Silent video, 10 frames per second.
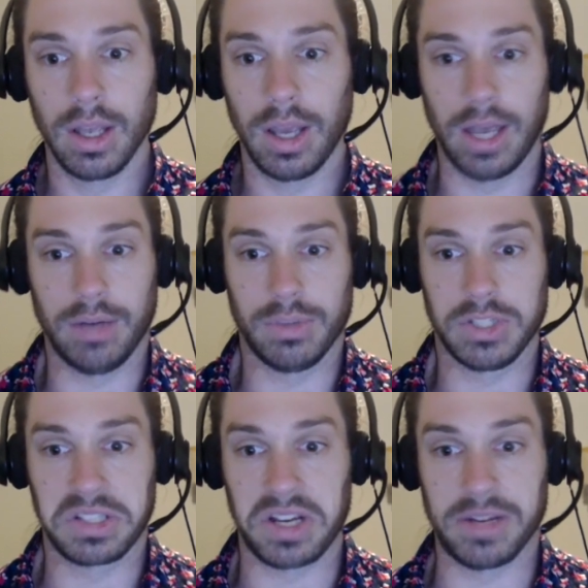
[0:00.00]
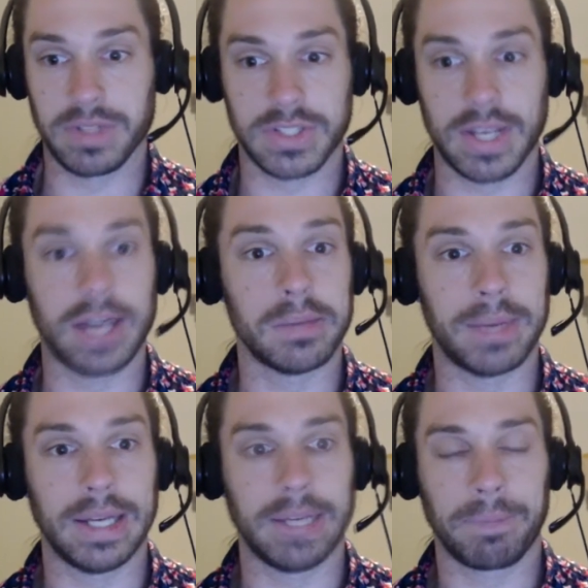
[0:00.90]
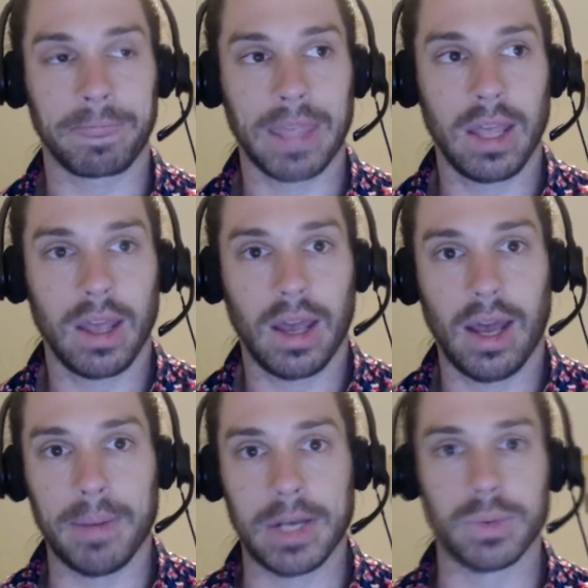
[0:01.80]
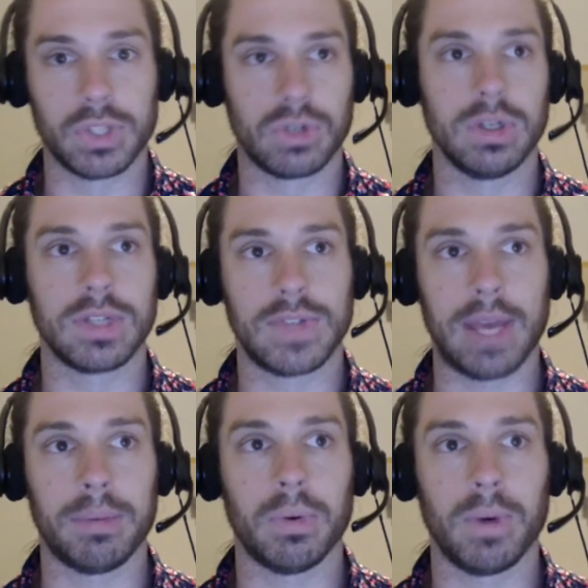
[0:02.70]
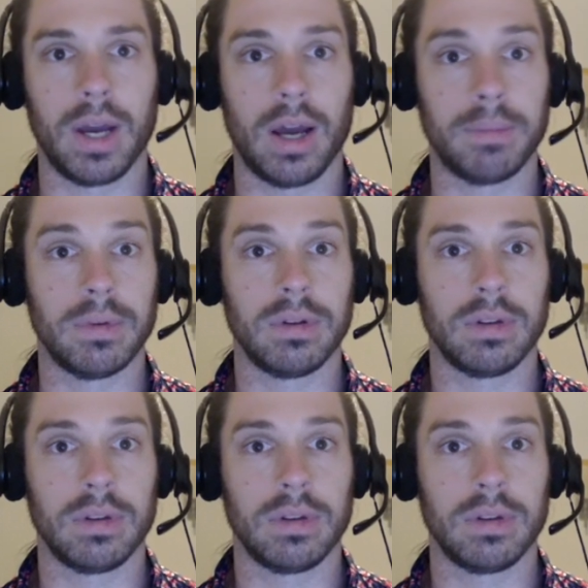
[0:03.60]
And it was just kind of a stalemate. And it was a good example where I'm